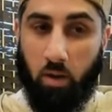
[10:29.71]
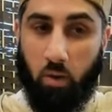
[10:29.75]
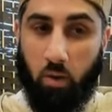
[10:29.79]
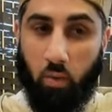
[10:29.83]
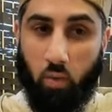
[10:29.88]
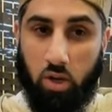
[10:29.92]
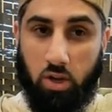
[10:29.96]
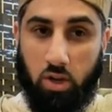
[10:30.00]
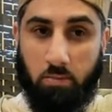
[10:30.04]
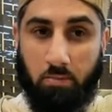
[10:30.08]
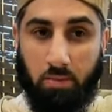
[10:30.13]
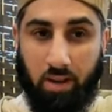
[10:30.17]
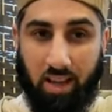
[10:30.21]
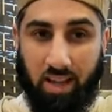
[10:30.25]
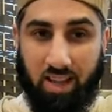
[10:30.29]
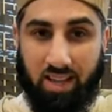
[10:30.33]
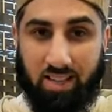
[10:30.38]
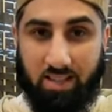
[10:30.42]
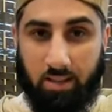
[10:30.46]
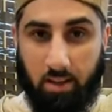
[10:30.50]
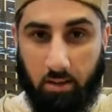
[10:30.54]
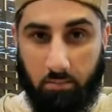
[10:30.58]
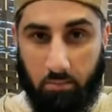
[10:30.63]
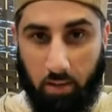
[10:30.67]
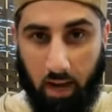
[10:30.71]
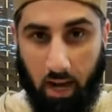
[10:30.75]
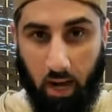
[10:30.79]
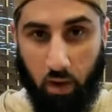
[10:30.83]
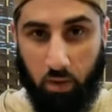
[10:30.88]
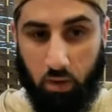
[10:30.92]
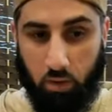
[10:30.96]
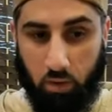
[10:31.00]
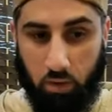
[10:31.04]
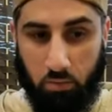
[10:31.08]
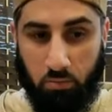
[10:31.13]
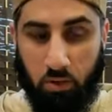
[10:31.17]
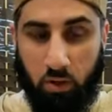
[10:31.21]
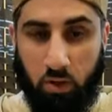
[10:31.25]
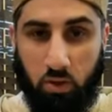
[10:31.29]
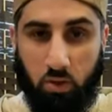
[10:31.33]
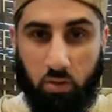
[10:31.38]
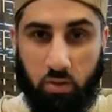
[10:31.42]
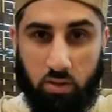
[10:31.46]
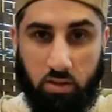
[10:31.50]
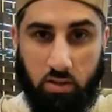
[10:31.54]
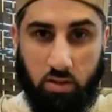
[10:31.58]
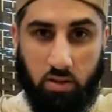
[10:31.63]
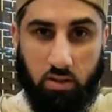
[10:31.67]
which brings about, which
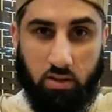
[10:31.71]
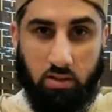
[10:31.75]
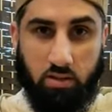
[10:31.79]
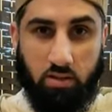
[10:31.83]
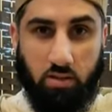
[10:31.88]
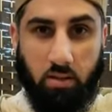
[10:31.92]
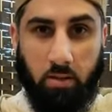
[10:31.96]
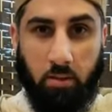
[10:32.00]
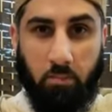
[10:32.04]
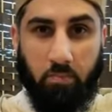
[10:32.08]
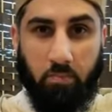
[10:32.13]
produces